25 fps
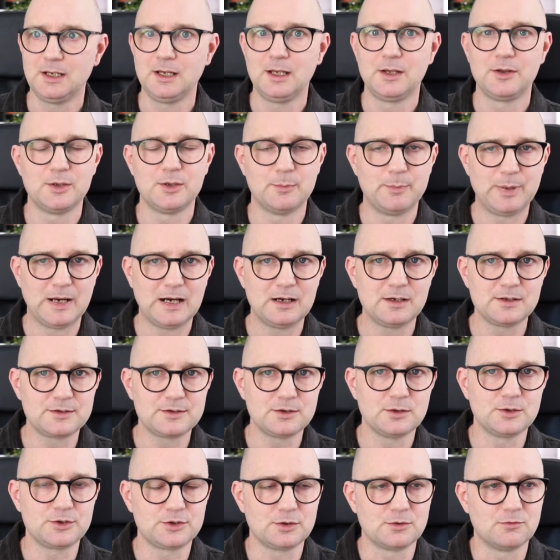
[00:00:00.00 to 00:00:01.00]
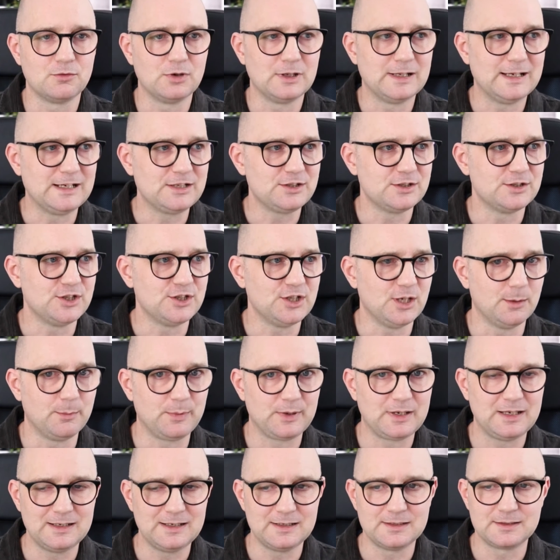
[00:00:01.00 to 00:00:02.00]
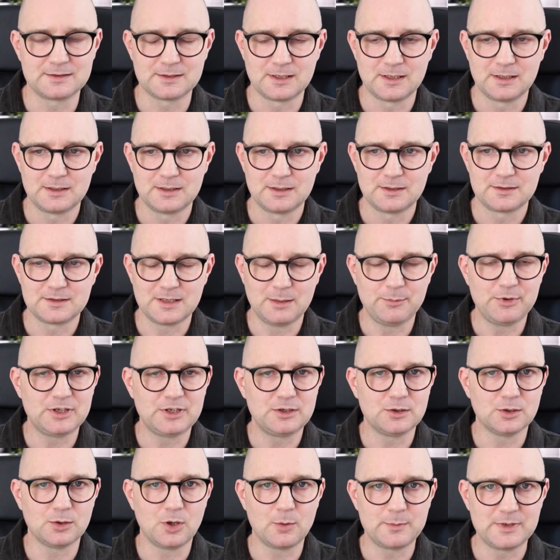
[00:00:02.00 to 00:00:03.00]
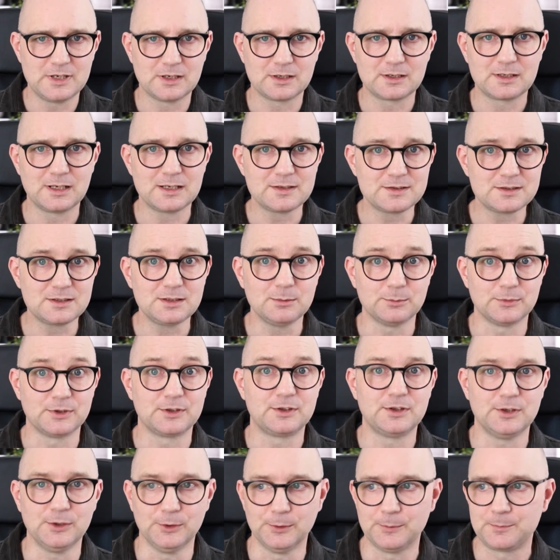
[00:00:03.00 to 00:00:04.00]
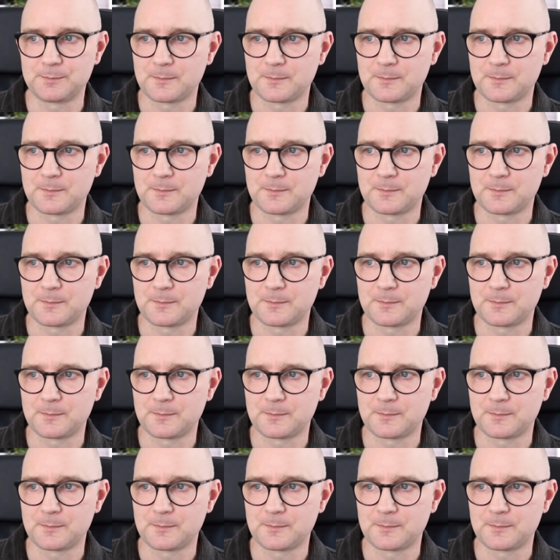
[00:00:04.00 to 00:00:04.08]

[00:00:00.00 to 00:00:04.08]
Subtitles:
The parasocial relationship is something you'll all be accustomed to.